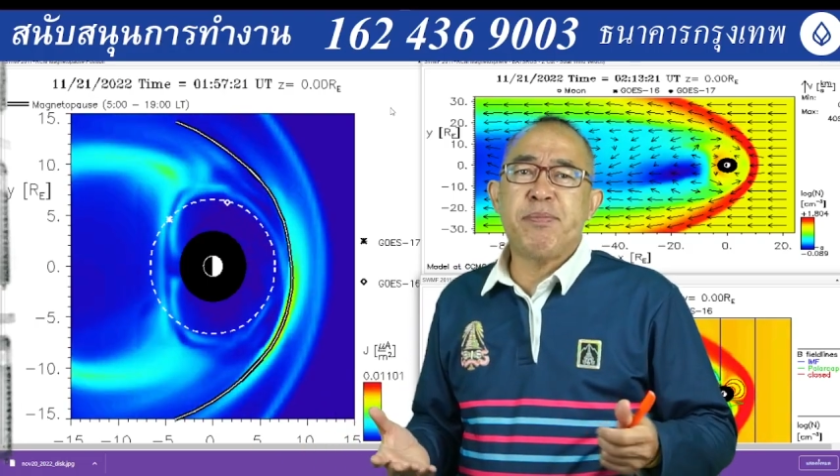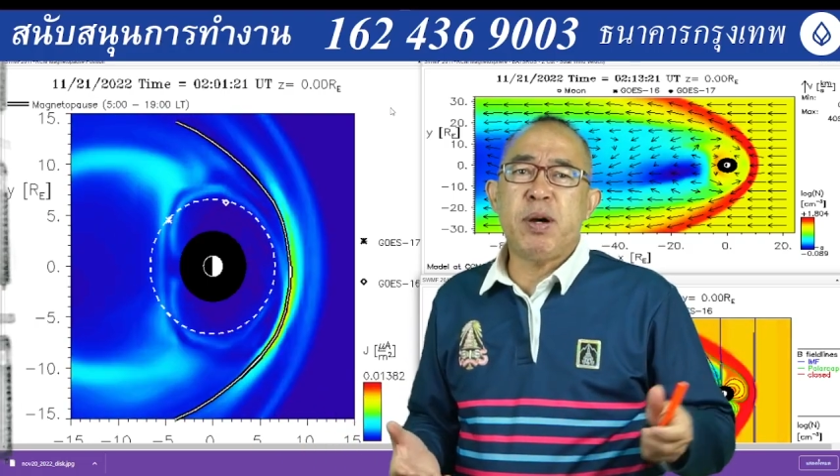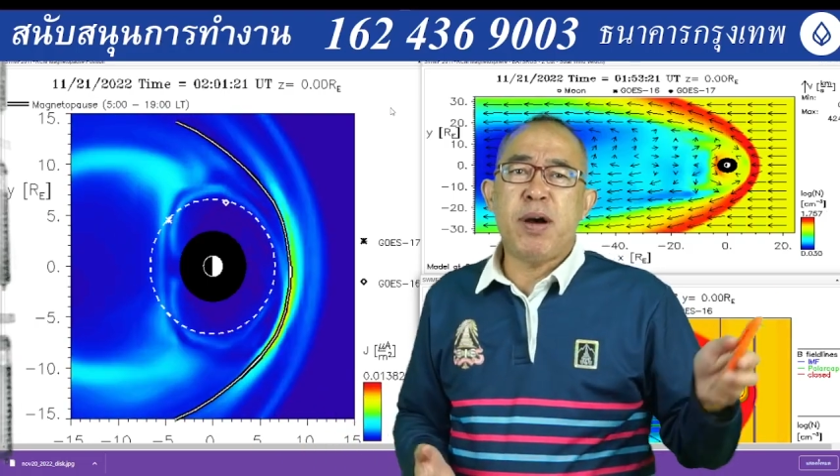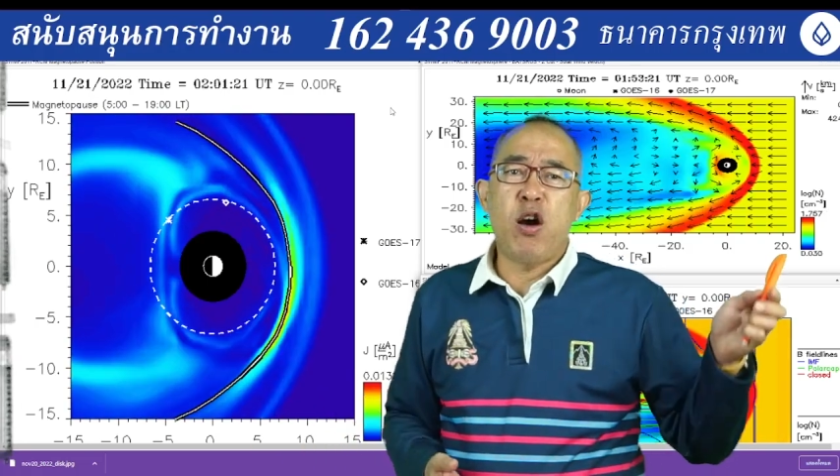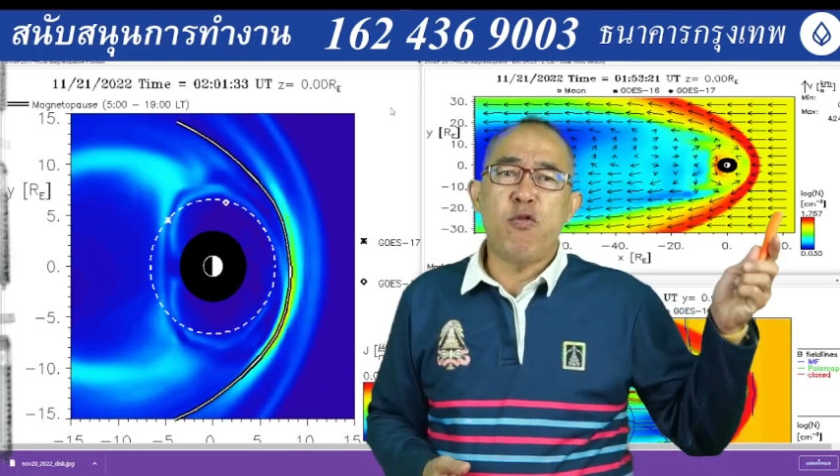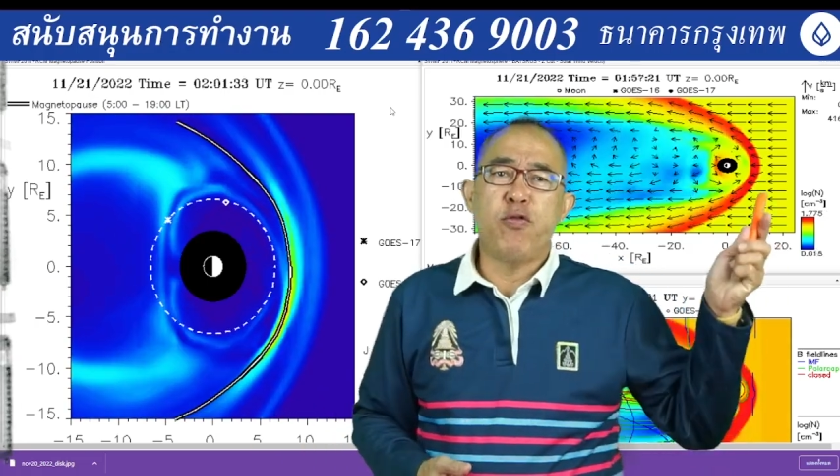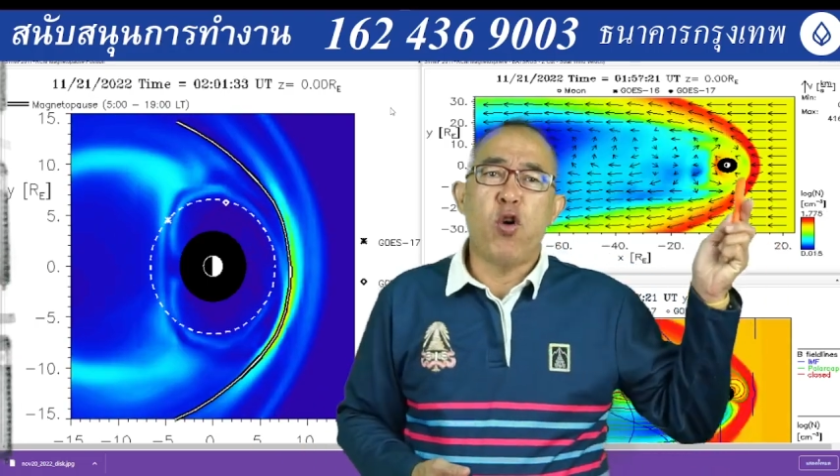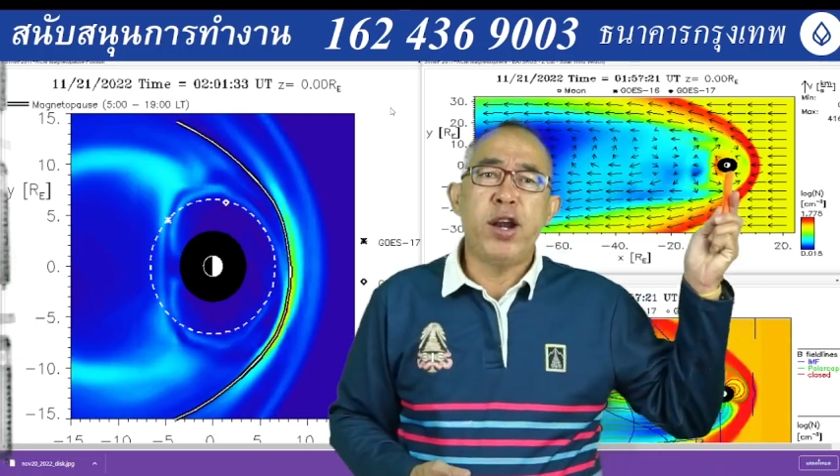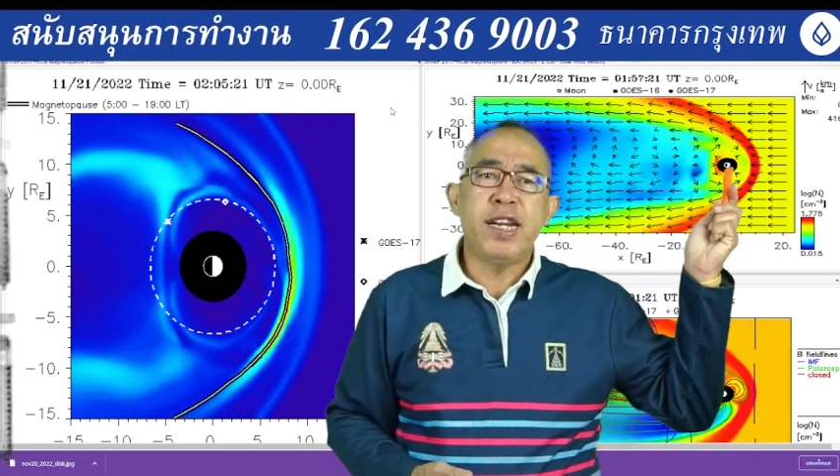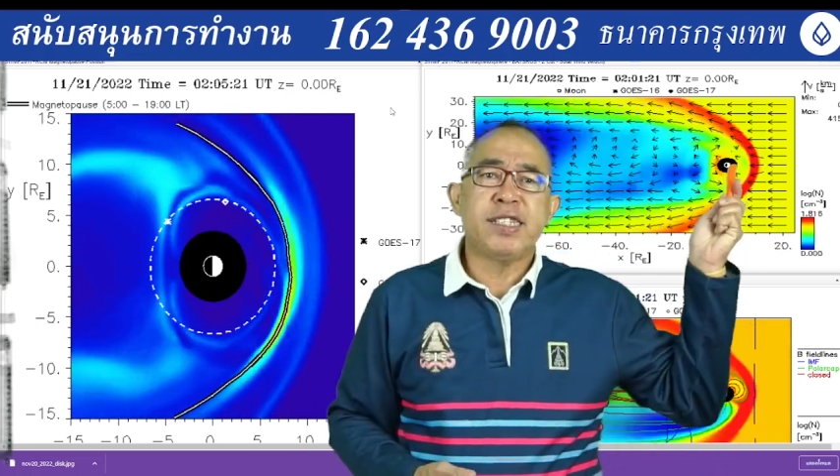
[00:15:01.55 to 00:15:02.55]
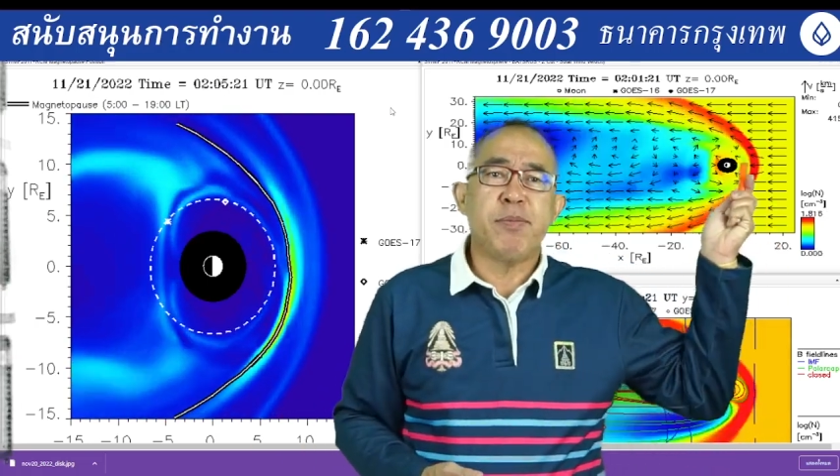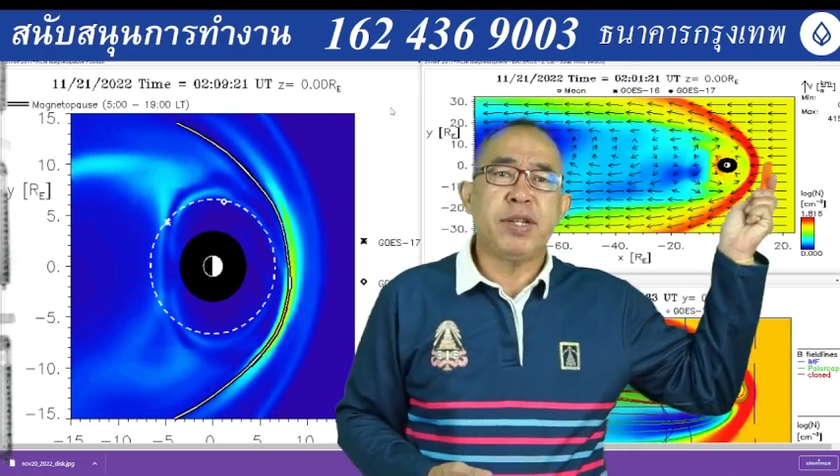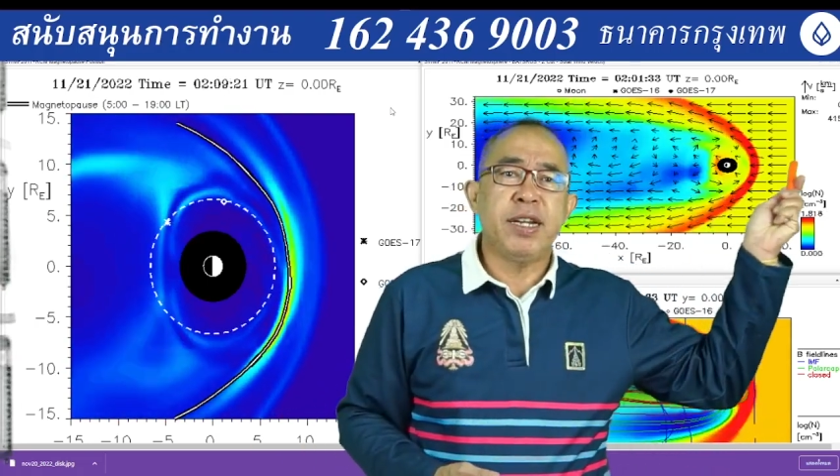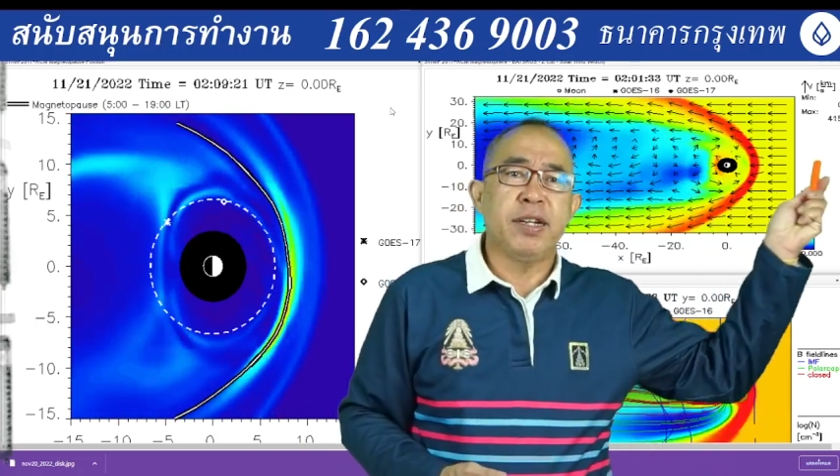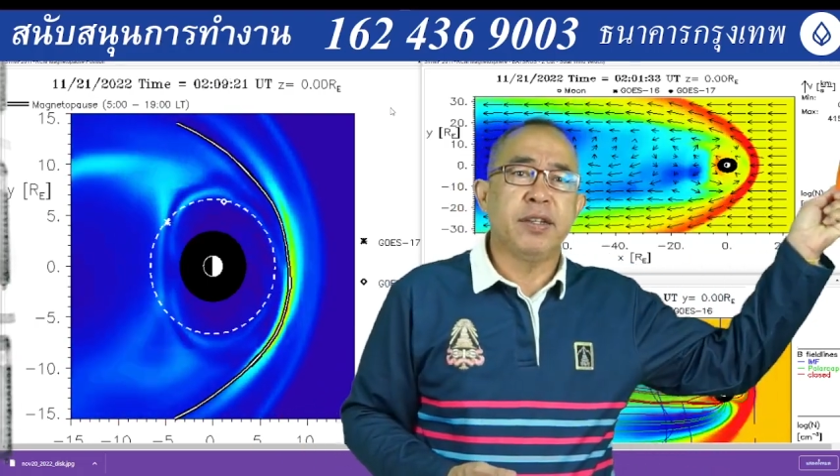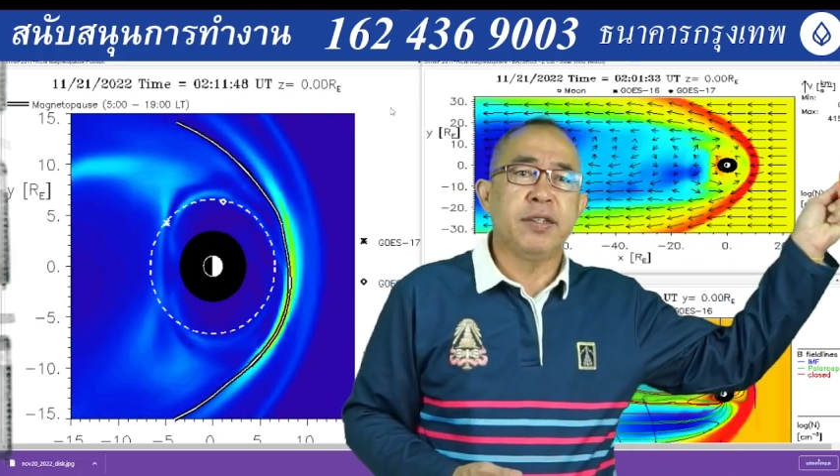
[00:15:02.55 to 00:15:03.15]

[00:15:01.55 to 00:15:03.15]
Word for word: about 400 something.